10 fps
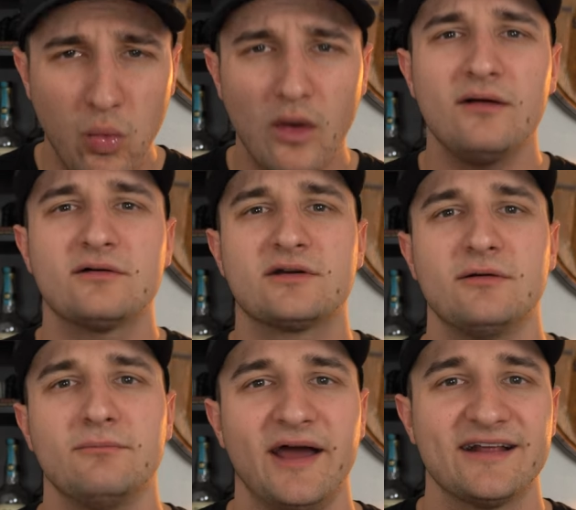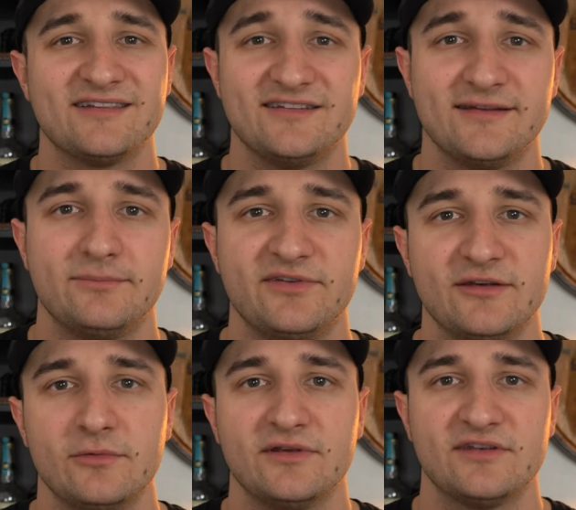Welcome back to
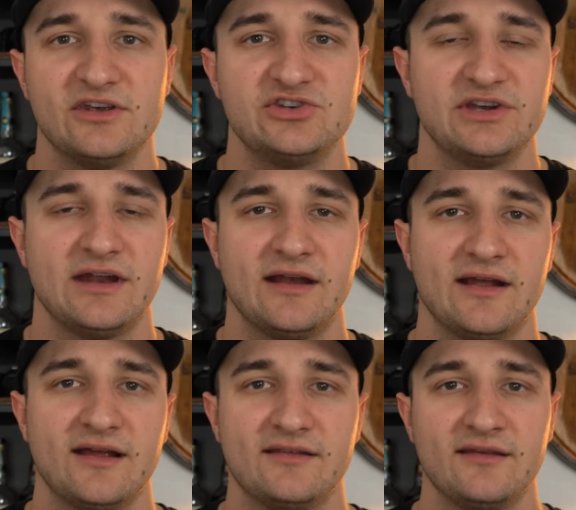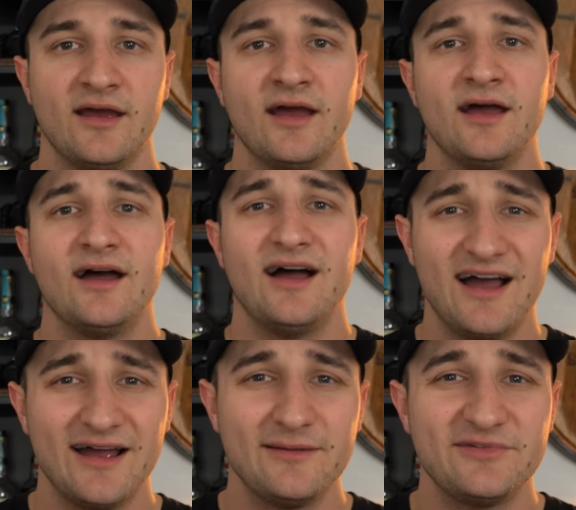Tipsy Whiskey Shenanigans.
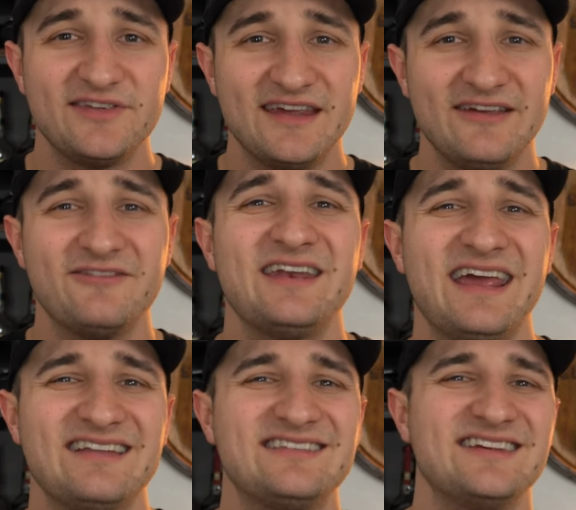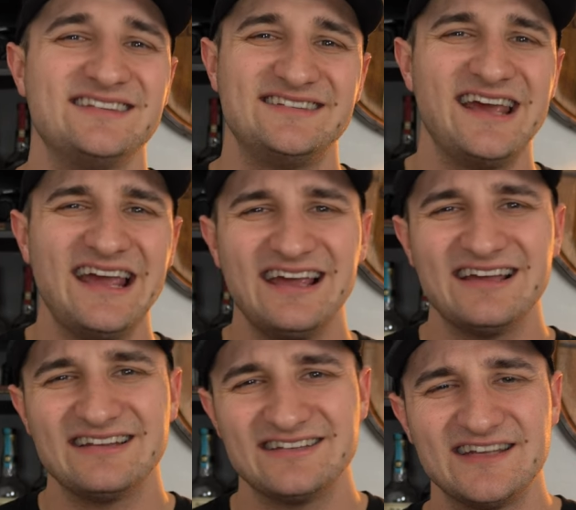I'm Steven, and
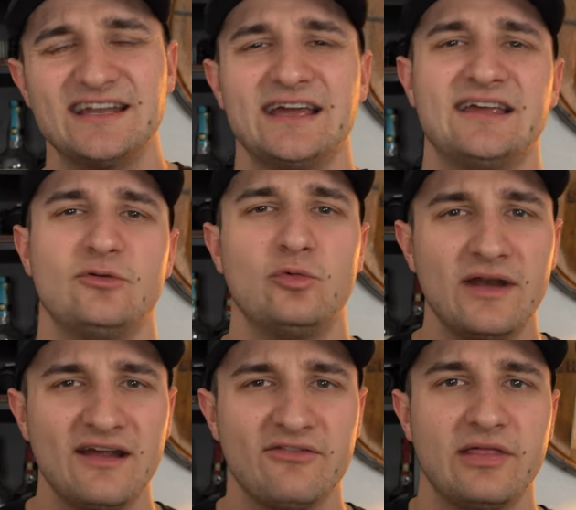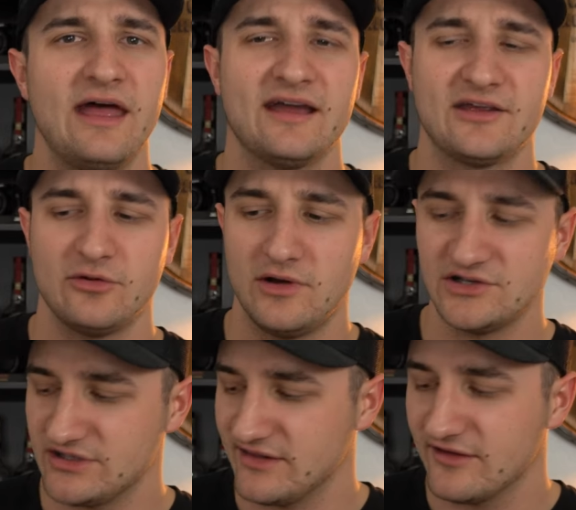today, tonight, whenever the heck you're
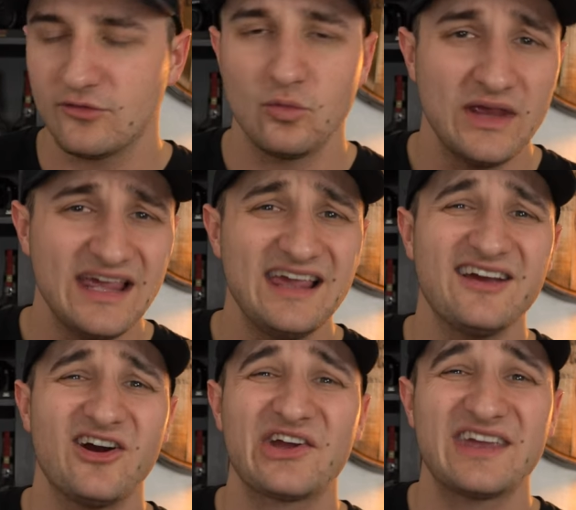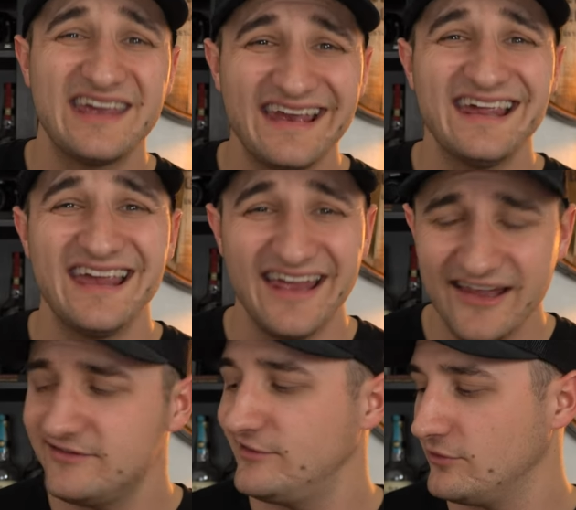watching this, we are getting
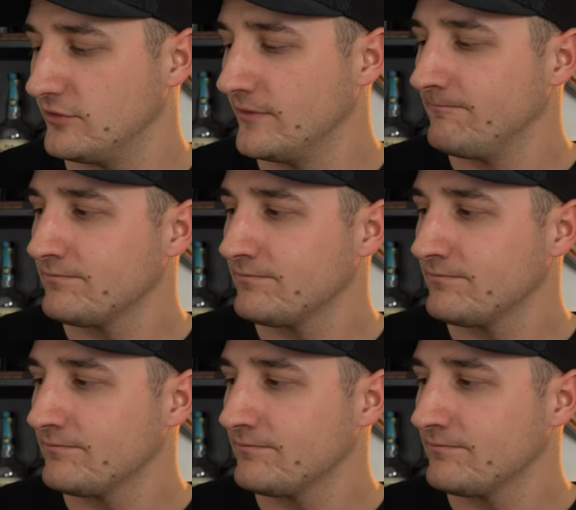into